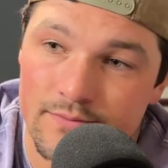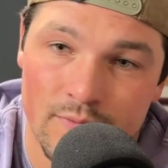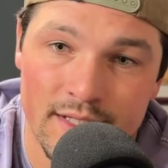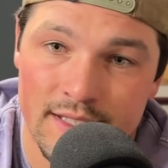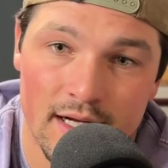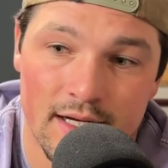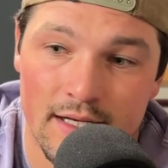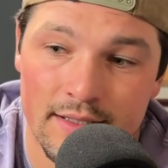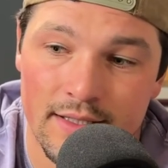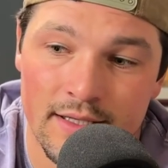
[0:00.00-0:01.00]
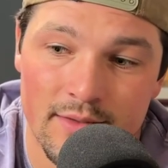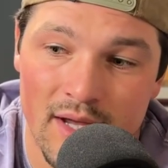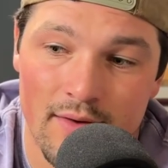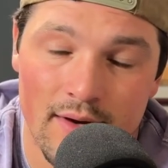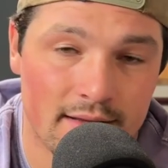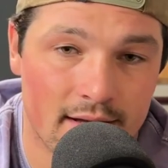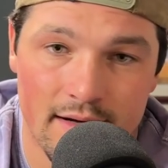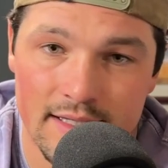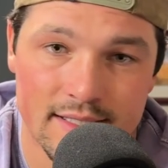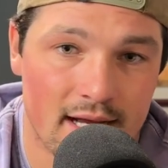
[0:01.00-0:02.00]
We duck hunt in the bay right there.
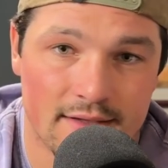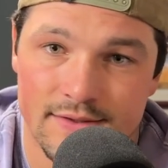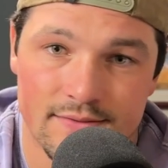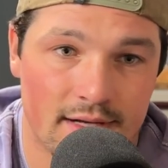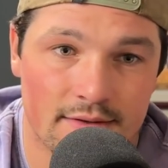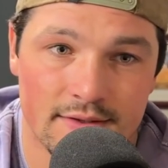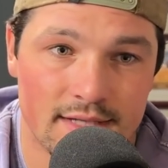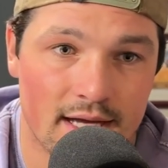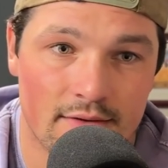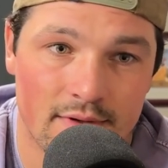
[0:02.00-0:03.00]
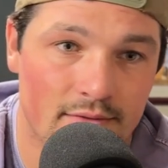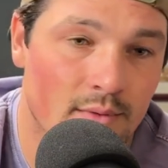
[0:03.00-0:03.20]
His house is right on the Tidal River.